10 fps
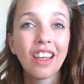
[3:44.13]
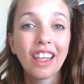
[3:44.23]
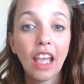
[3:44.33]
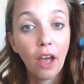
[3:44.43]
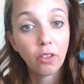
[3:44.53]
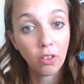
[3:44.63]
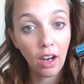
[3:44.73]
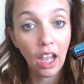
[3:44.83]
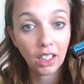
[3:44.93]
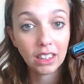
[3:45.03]

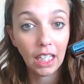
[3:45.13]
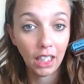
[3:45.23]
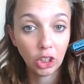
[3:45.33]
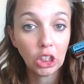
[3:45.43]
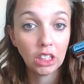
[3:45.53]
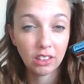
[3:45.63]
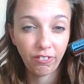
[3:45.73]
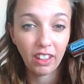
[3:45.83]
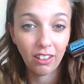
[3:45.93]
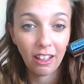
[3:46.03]
counteract anxious
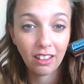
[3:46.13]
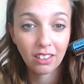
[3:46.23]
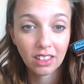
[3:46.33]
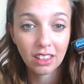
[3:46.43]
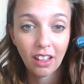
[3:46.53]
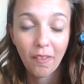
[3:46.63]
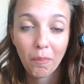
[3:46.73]
feelings.